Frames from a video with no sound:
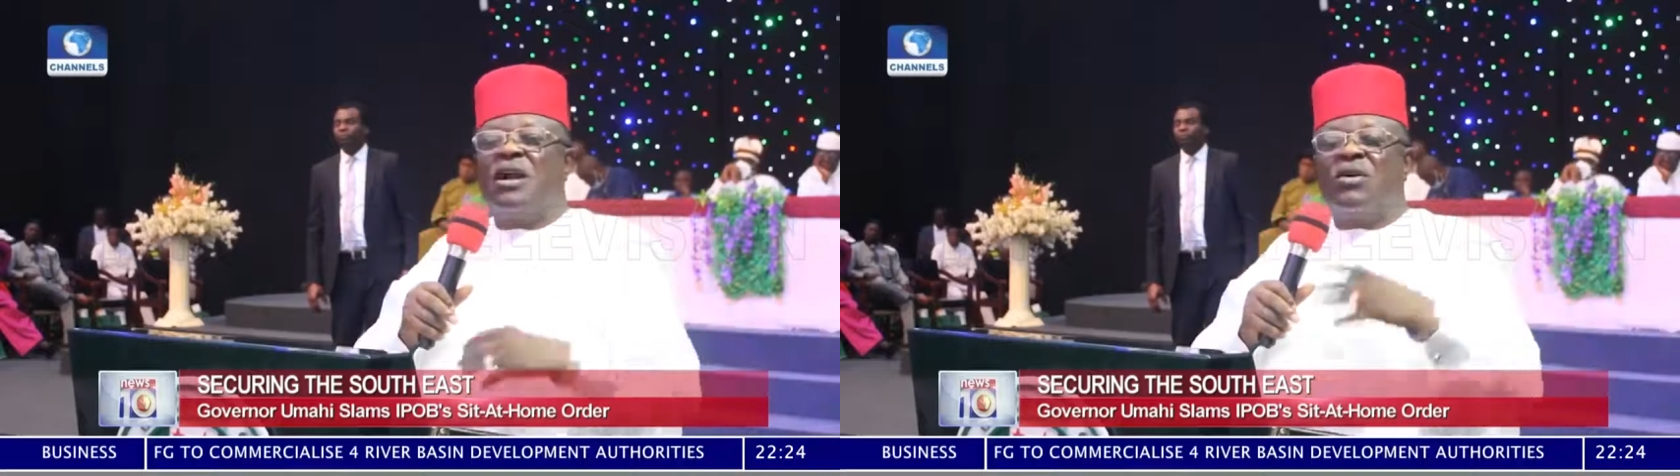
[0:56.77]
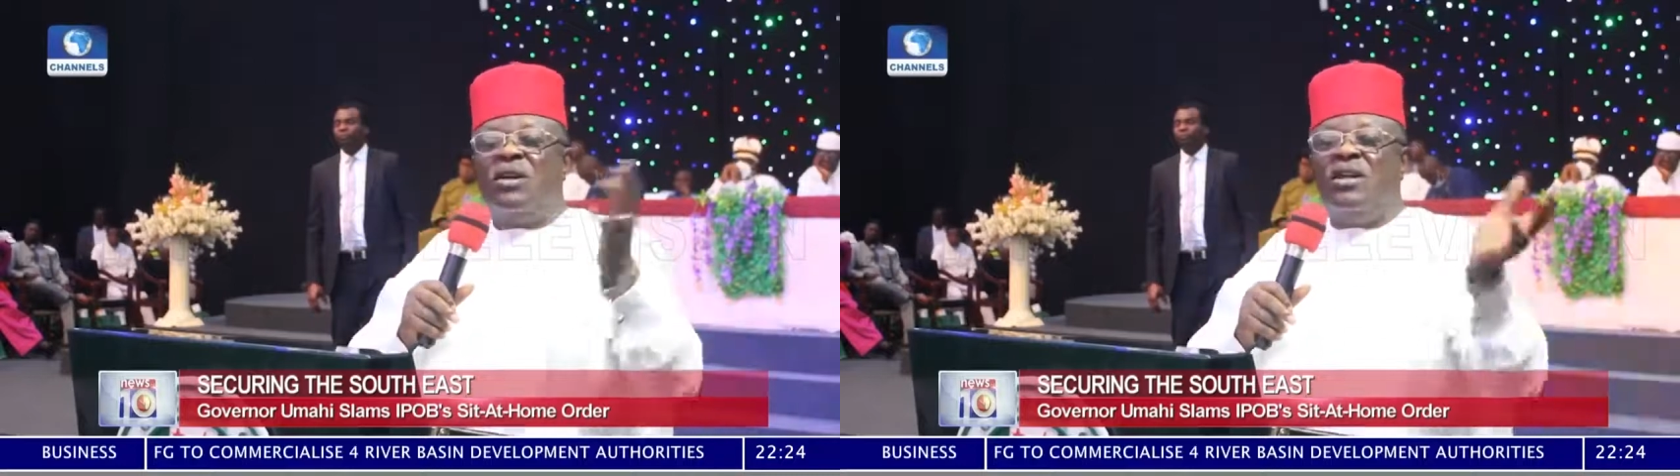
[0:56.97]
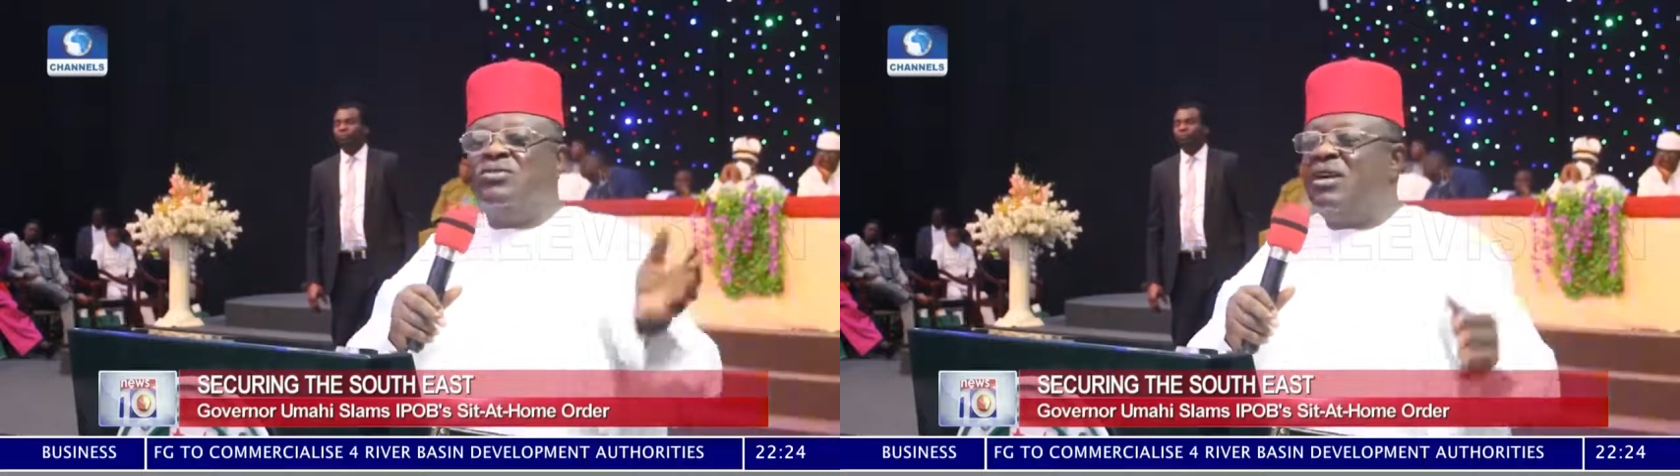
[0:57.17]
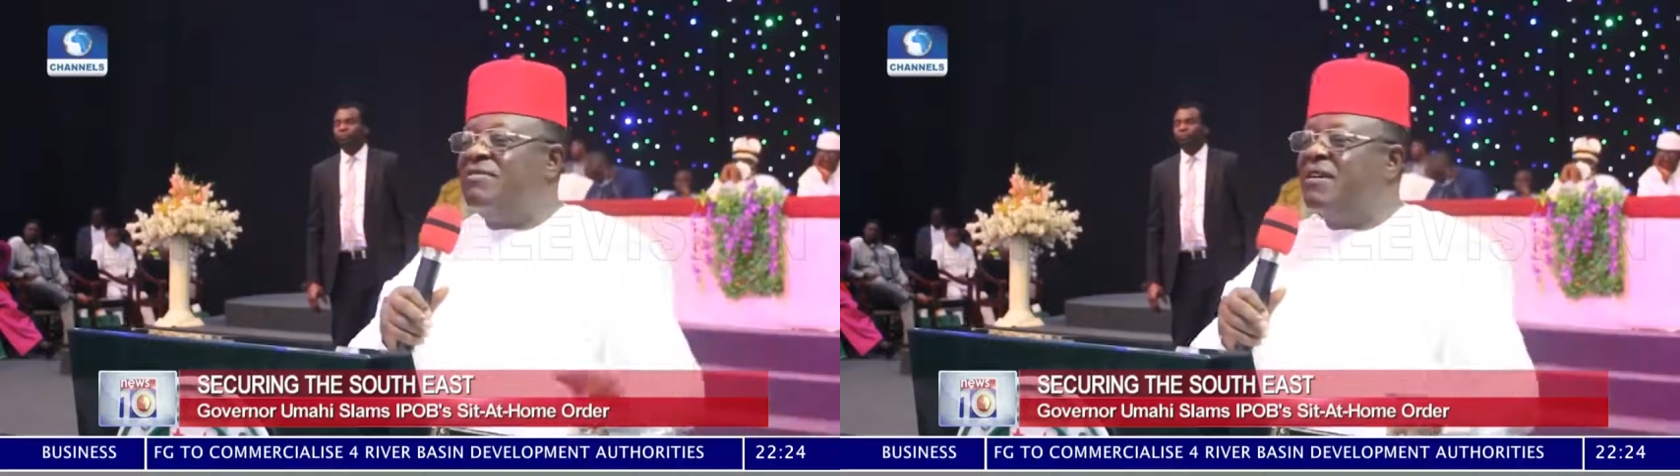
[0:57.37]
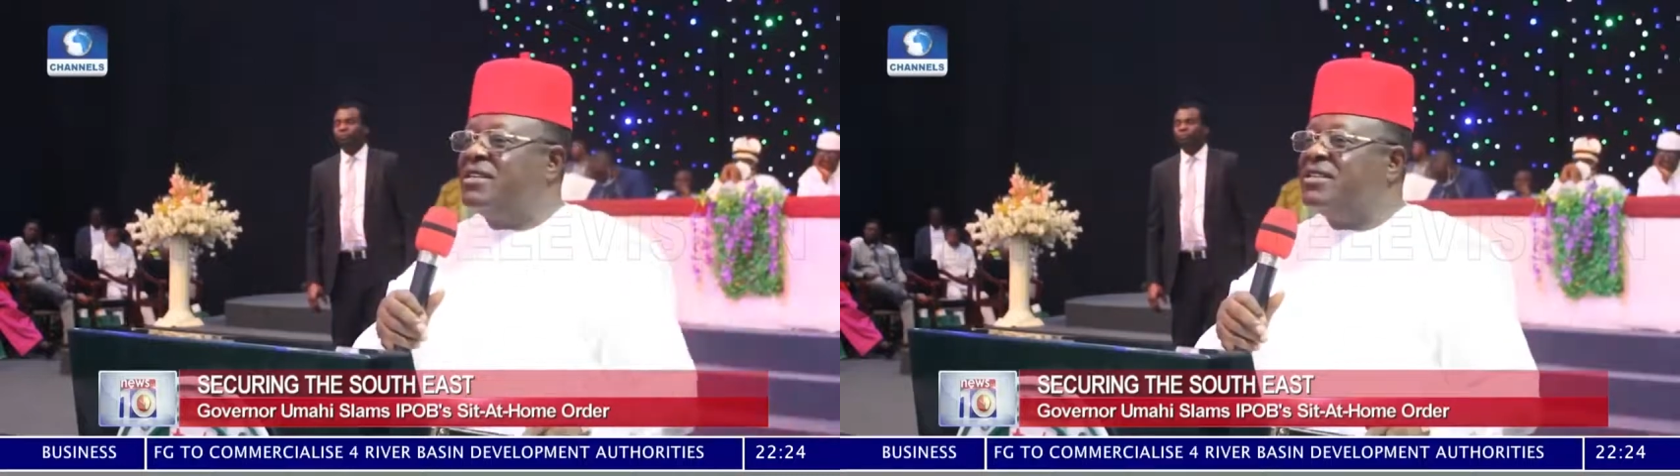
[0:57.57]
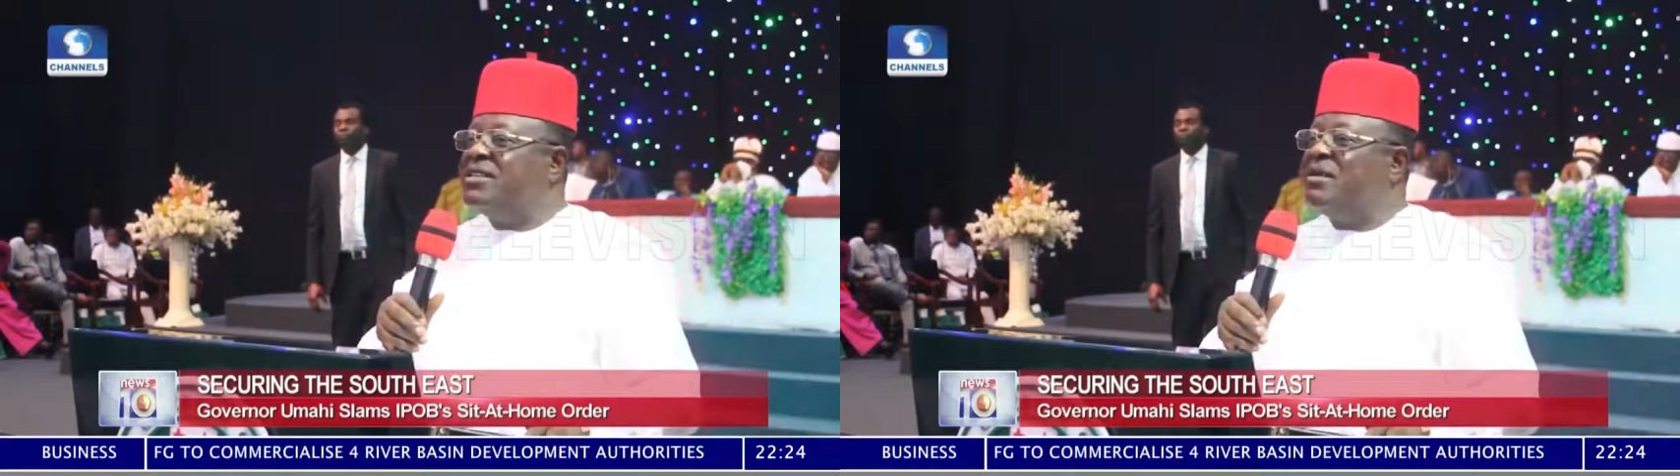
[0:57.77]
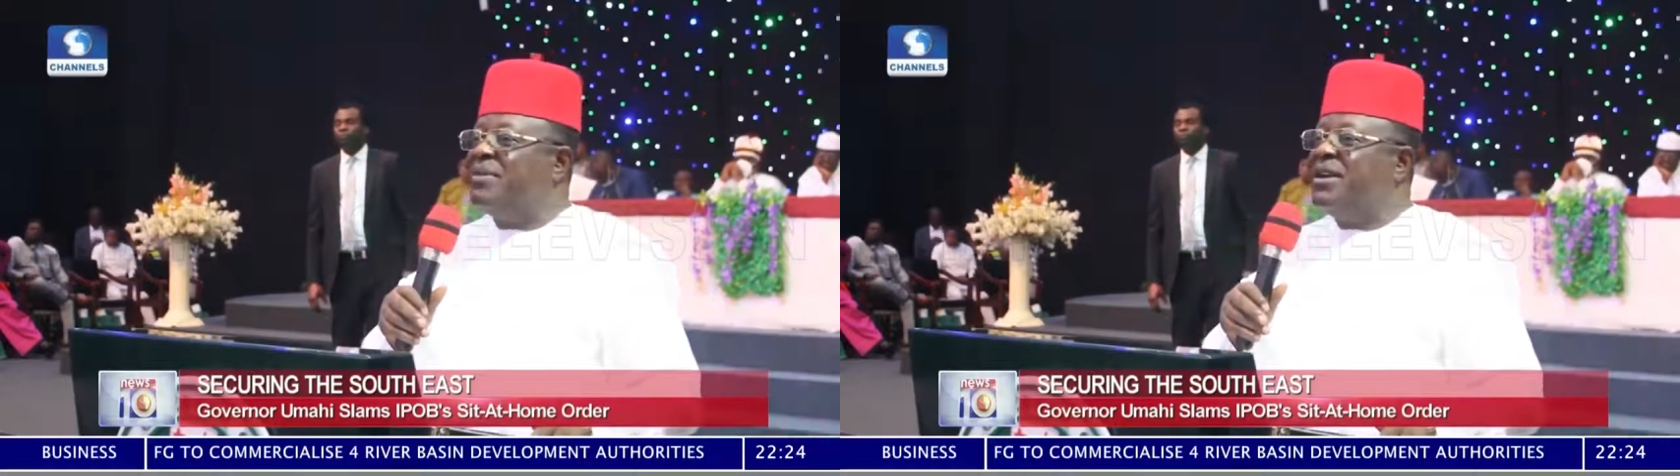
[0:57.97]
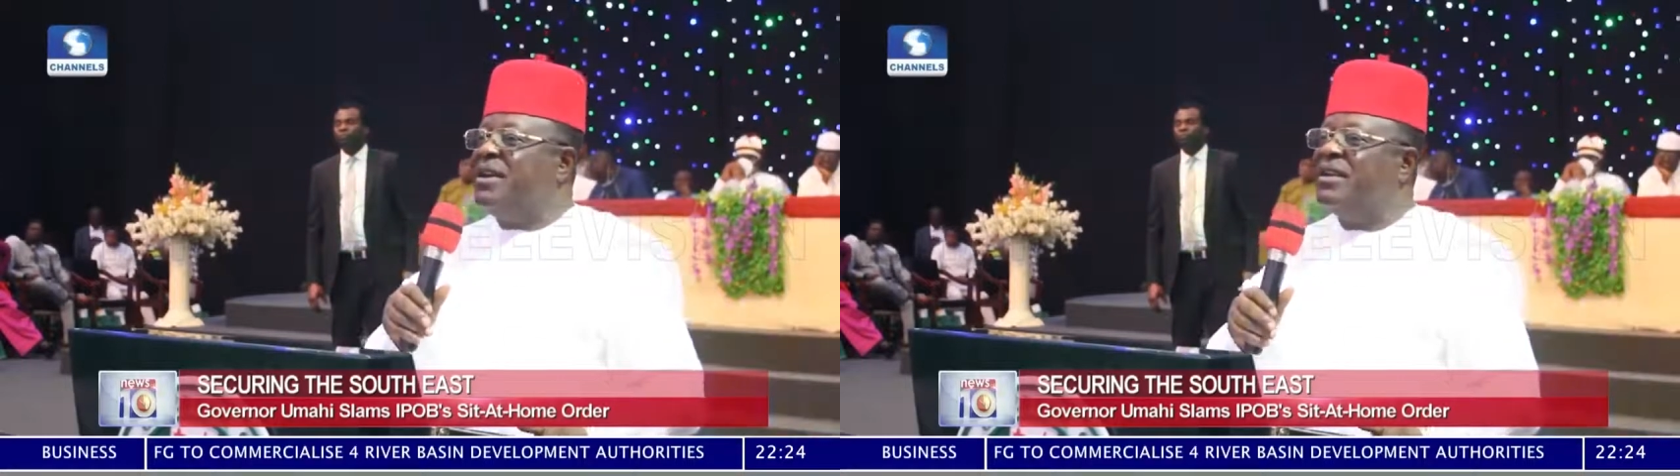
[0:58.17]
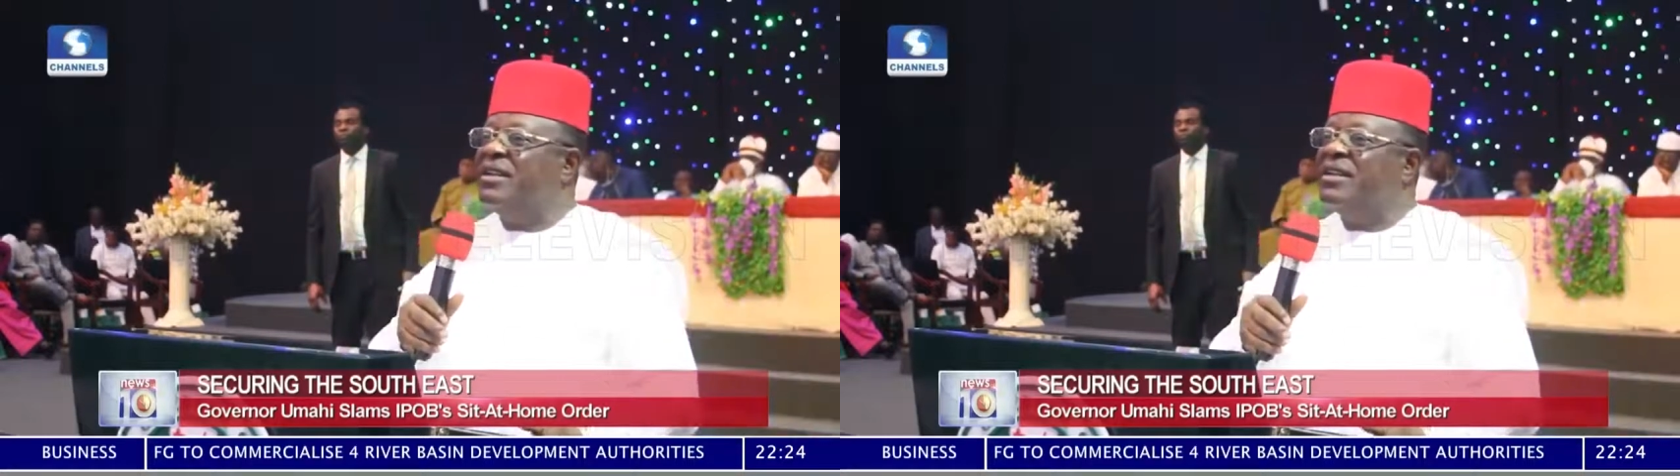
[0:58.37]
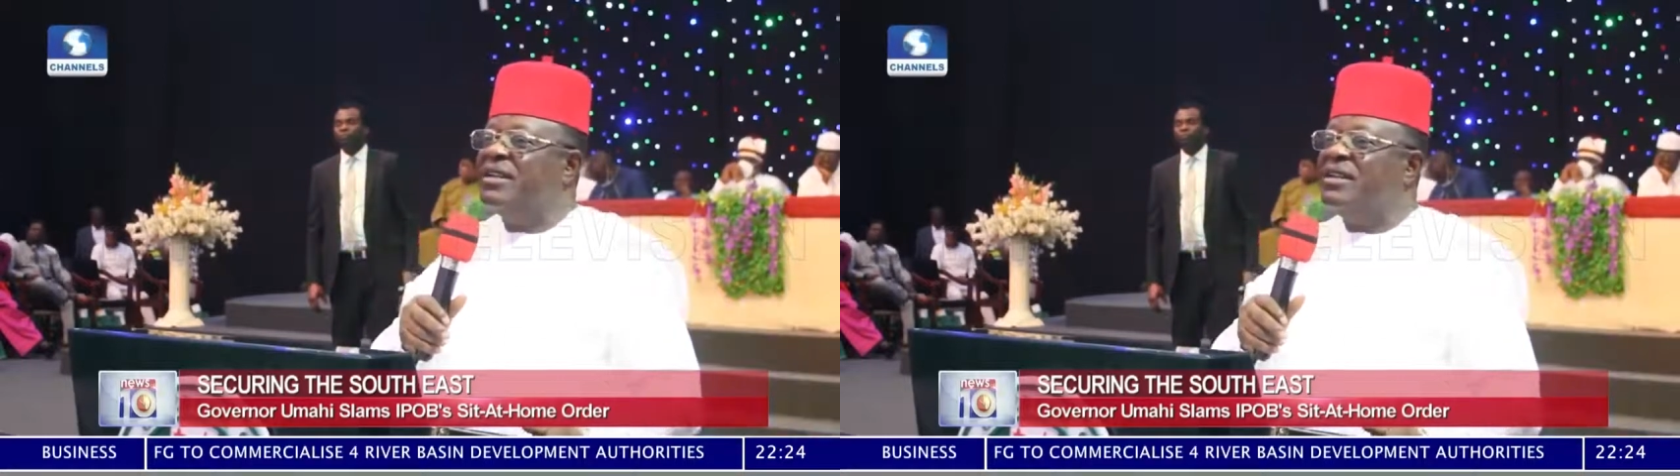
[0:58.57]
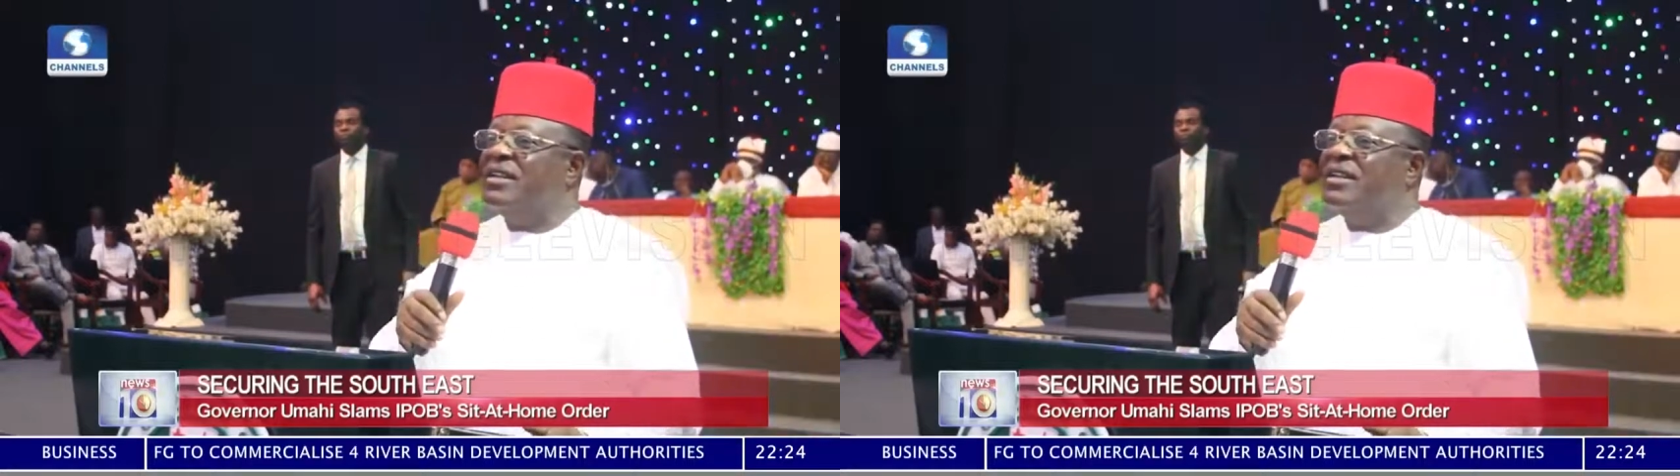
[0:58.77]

you can collect your VAT separately.